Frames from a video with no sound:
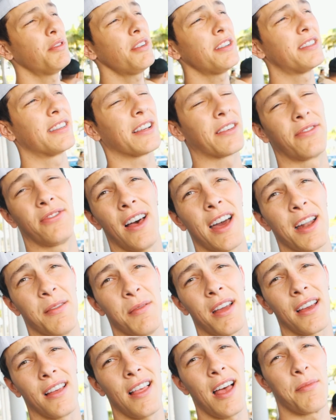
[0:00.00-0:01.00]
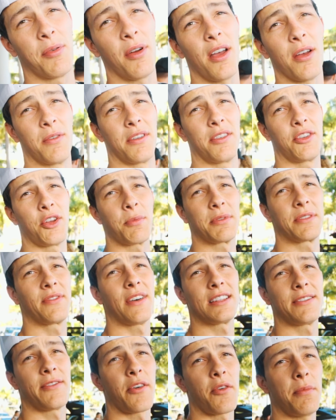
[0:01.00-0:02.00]
Pretty sick flight, I'm not gonna lie. Probably one of the dopest
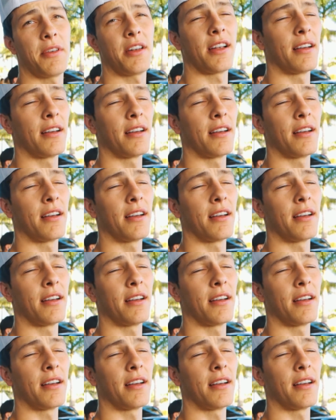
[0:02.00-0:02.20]
flights I've ever been